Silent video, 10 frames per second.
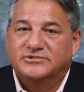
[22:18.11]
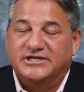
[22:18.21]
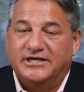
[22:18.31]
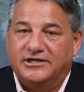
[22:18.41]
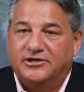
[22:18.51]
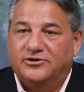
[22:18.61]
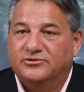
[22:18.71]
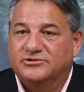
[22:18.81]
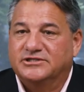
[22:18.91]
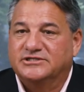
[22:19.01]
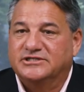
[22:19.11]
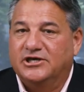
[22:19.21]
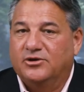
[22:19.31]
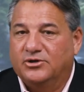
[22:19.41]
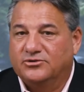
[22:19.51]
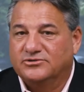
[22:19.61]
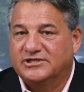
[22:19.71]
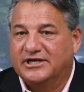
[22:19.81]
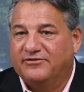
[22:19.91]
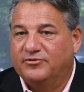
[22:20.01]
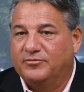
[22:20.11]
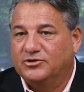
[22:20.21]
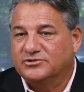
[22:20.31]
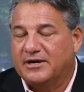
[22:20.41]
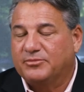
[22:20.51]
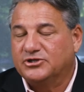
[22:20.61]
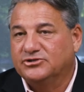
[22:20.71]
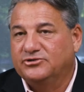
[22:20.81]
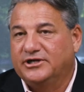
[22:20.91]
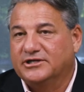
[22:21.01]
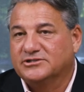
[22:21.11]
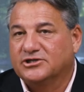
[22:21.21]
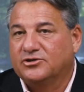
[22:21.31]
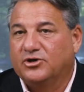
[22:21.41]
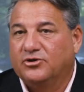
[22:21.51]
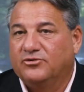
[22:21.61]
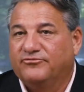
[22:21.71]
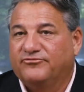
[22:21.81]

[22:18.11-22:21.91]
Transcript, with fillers: CEOs and COOs to give them those opportunities to grow